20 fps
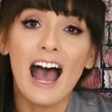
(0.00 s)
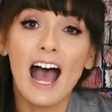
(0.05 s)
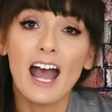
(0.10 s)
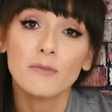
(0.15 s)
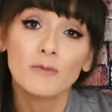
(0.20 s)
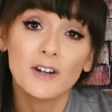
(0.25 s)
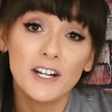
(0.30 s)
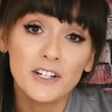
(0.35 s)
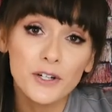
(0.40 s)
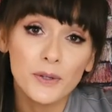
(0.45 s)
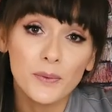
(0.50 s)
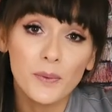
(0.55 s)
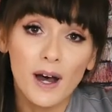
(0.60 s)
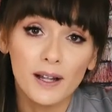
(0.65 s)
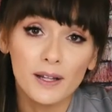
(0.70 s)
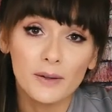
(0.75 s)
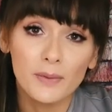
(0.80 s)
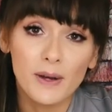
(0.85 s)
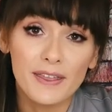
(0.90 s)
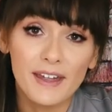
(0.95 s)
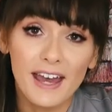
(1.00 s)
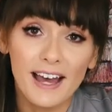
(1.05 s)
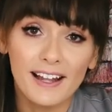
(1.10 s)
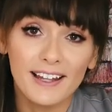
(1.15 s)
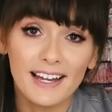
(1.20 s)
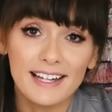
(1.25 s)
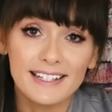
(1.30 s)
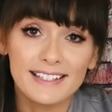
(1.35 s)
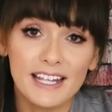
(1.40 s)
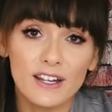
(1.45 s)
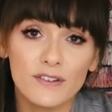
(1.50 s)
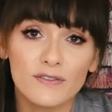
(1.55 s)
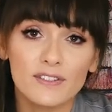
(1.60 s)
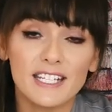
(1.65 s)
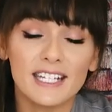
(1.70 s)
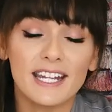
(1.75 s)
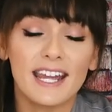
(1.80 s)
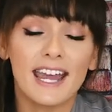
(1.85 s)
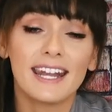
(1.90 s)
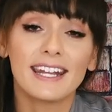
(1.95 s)
I'm Rachel Walla with Ally
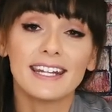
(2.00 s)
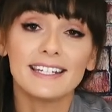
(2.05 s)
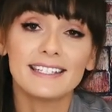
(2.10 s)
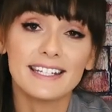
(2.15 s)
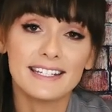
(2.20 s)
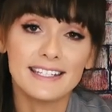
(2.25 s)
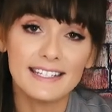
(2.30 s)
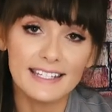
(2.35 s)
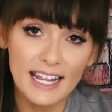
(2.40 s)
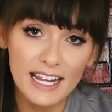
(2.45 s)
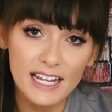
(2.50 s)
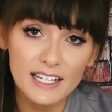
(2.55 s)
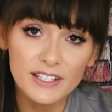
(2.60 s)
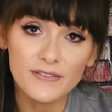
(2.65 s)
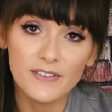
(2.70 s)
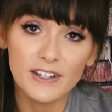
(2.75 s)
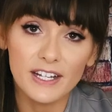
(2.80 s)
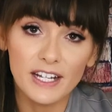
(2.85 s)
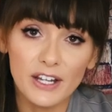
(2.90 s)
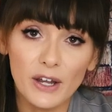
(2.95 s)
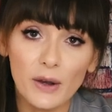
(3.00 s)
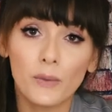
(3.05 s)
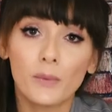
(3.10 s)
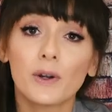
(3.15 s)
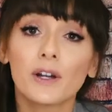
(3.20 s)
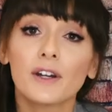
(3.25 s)
Safety, and in today's video,